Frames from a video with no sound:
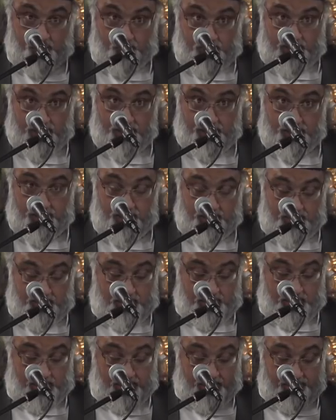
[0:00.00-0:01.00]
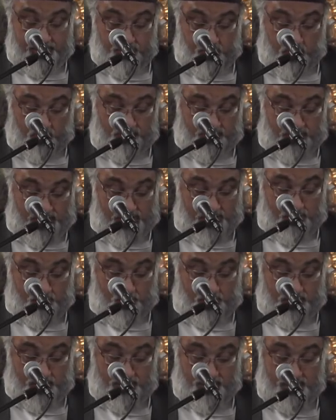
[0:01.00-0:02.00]
will not
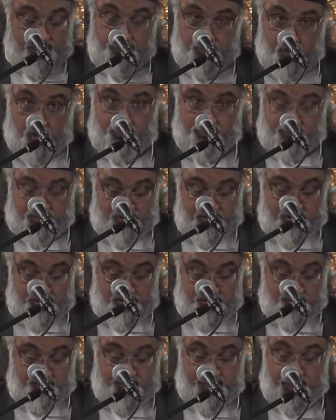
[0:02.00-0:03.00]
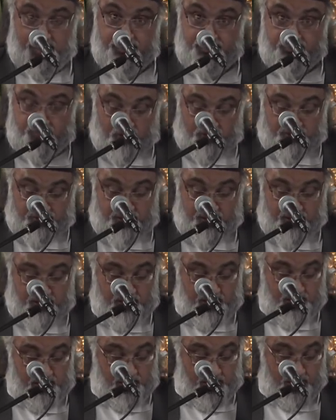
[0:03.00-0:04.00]
reveal nothing
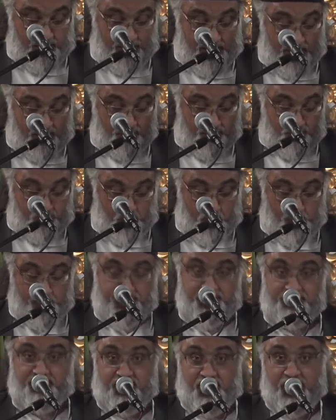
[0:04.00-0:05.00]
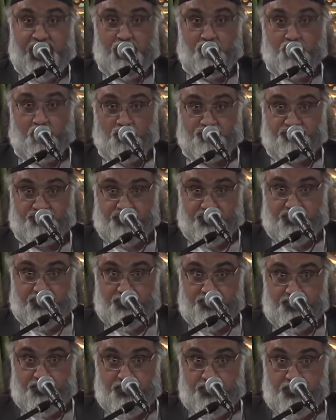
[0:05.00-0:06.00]
about nobody that I have washed,
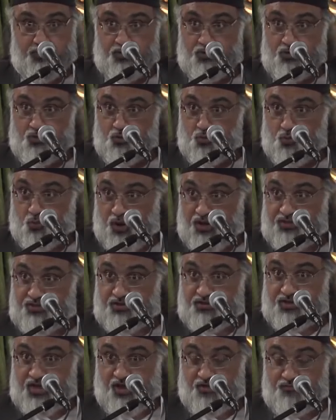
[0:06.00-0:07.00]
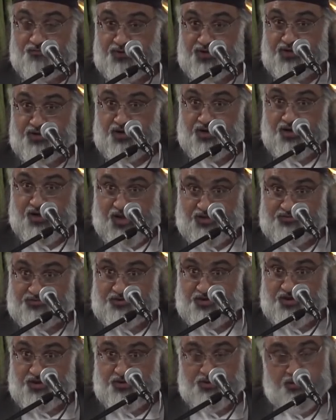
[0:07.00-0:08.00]
whether they have been in an
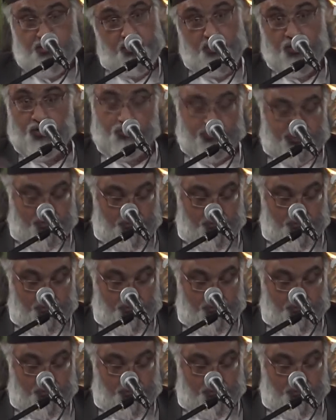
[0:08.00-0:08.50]
accident or